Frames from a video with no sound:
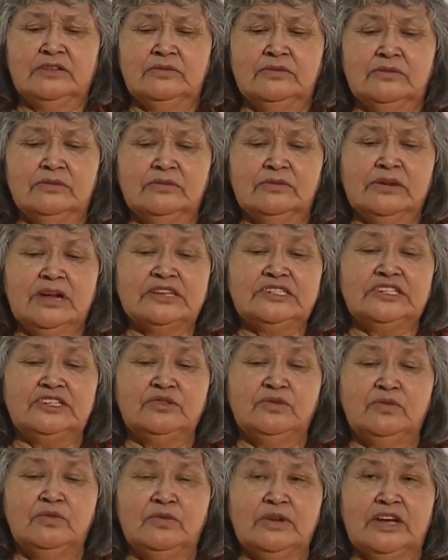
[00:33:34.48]
Some
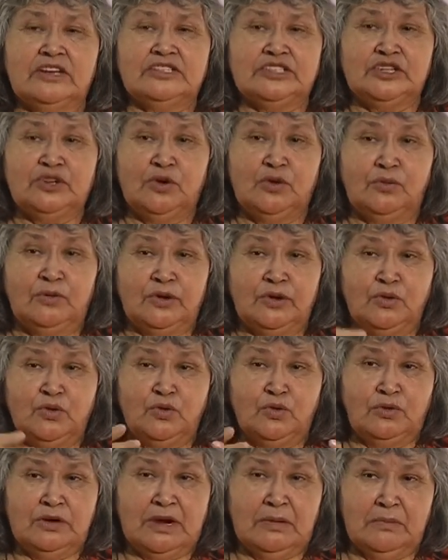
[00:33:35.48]
grieve more lightly,
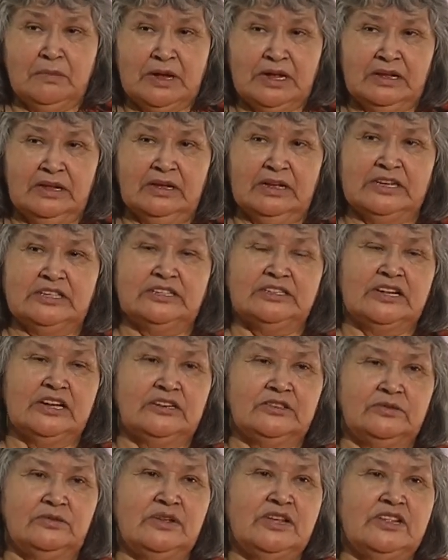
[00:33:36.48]
and the grief
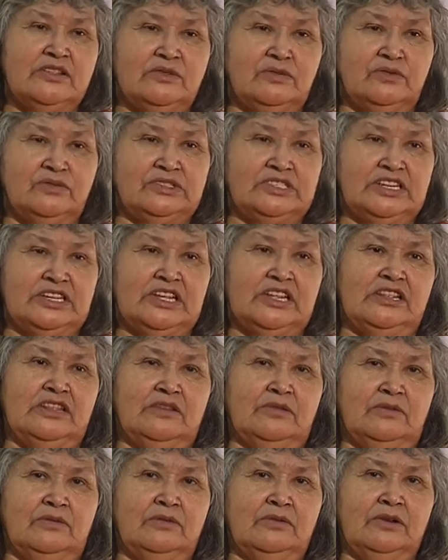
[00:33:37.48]
is not too
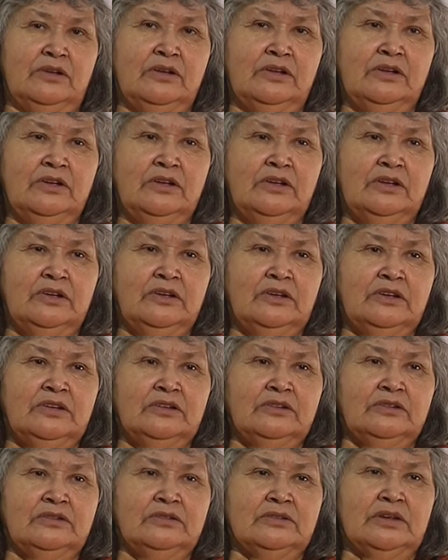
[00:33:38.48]
hard for them to handle.
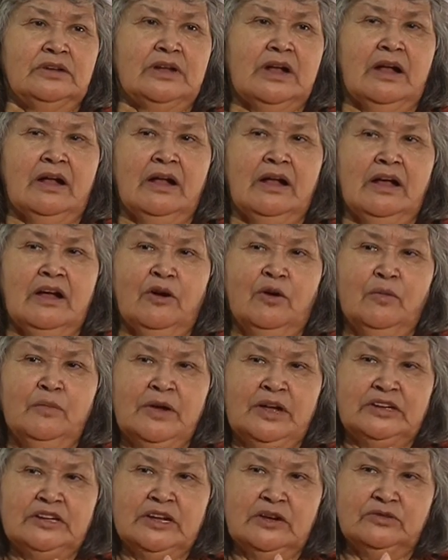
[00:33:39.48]

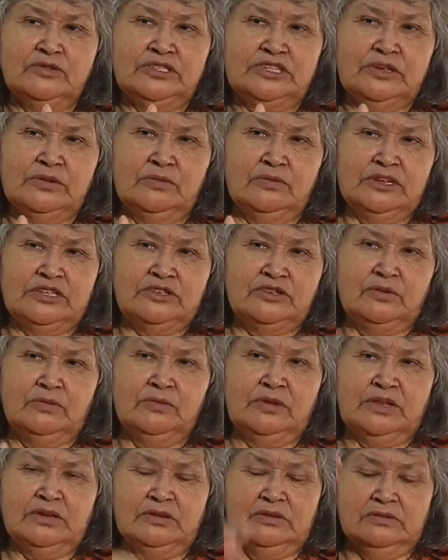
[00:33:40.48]
And some grieve very
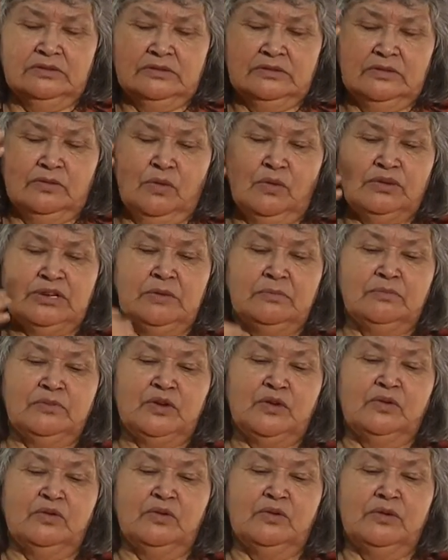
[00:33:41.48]
deeply and
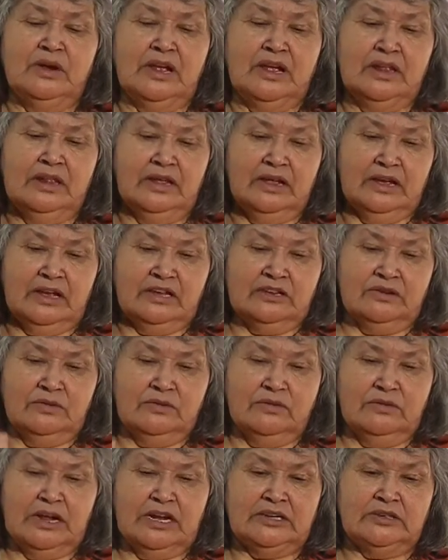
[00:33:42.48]
experience more
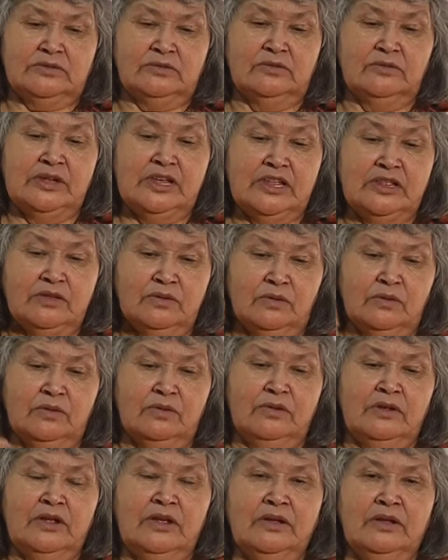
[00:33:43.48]
difficulty in their
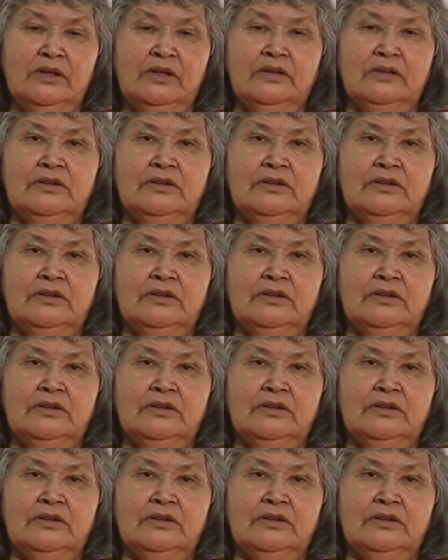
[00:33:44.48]
grief.